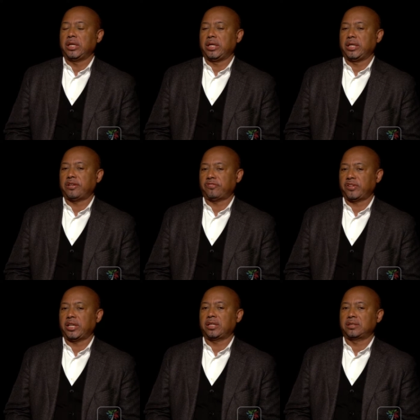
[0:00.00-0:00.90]
And I
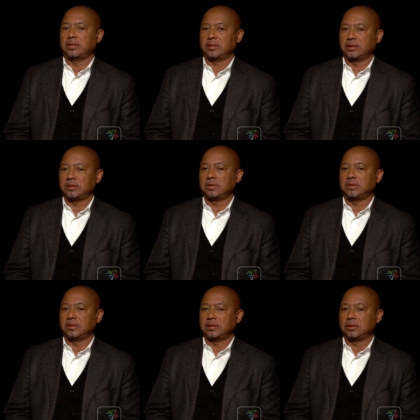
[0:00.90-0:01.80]
think the,
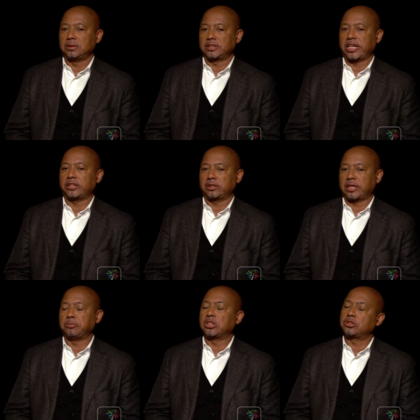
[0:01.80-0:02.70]
the, the title,
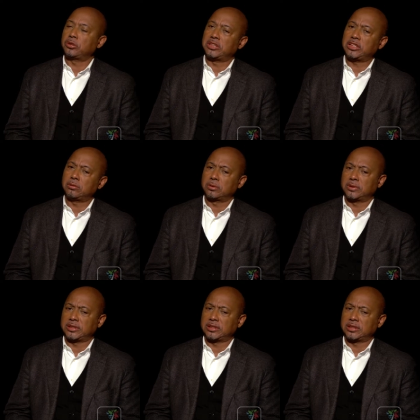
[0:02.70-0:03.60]
I'm Not Your
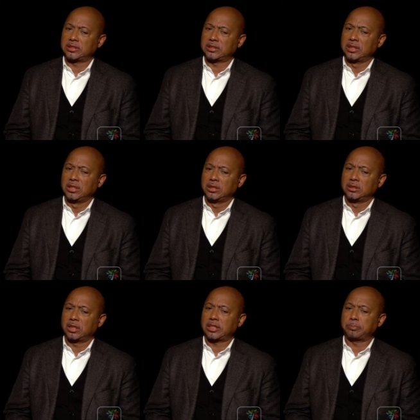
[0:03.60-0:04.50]
Negro, is, is
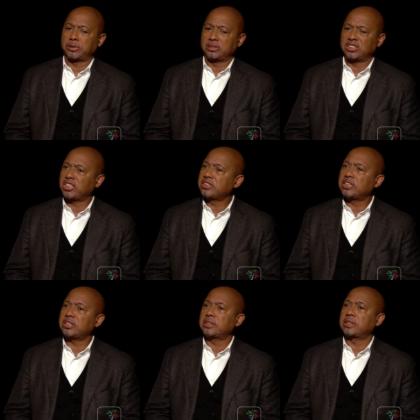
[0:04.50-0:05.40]
not
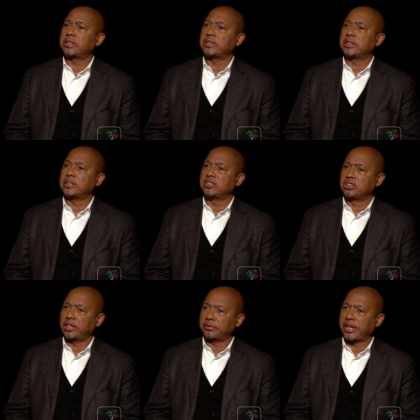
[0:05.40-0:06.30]
apologetic and it's
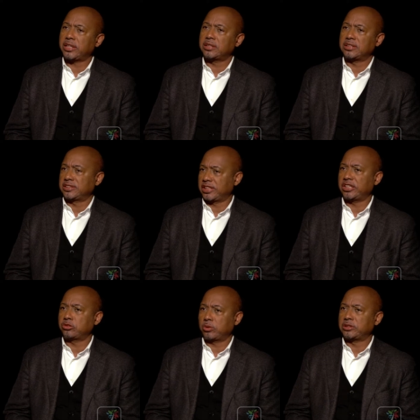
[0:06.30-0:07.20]
direct. It
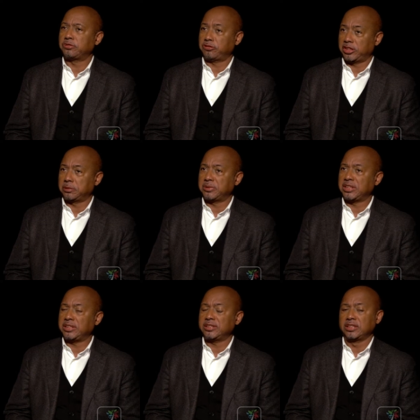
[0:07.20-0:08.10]
says what the film
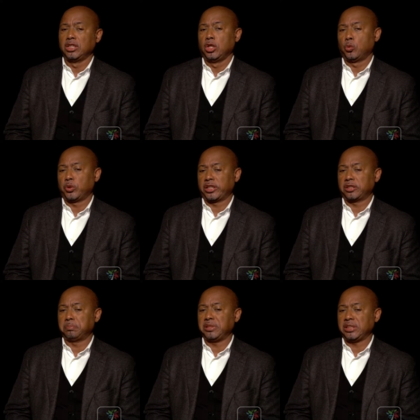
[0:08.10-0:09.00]
is
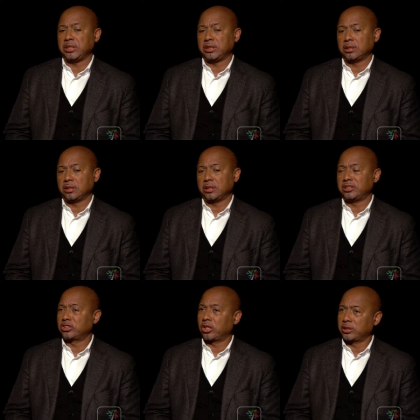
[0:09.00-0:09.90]
without being
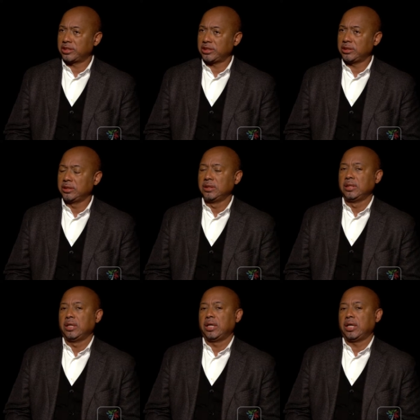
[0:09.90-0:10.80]
insulting.
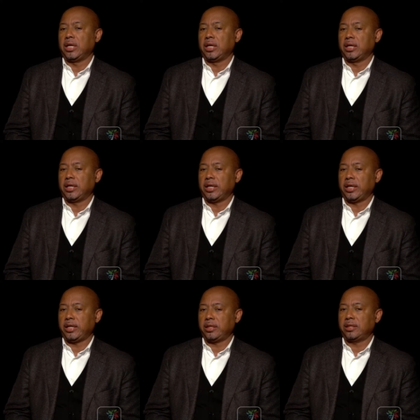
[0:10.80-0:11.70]
Uh,
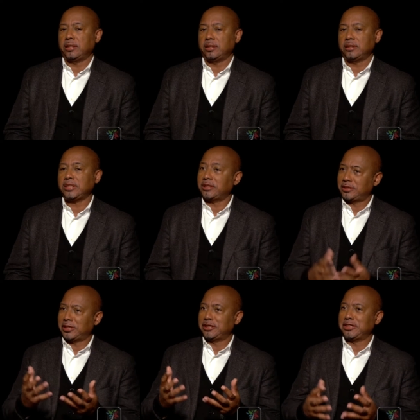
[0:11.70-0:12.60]
and uh, yeah,
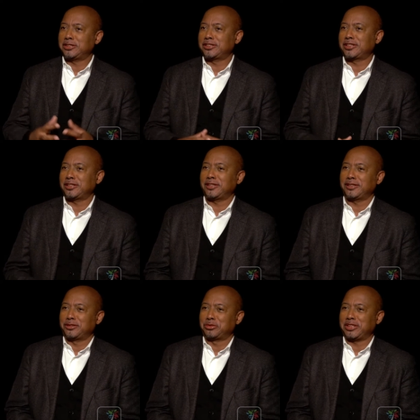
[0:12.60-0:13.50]
and it's
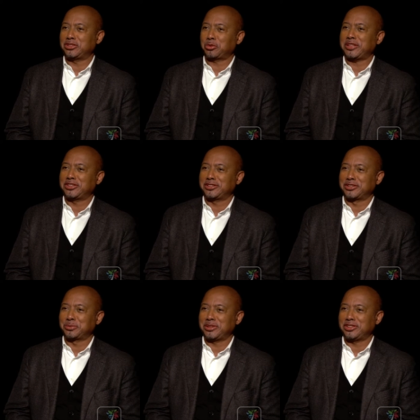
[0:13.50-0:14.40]
uh, raised
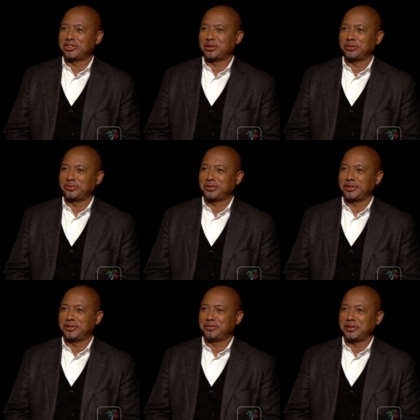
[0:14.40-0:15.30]
questions, which mm -hmm. is good
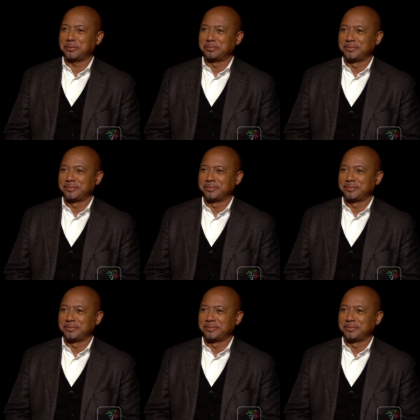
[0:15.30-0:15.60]
for the film.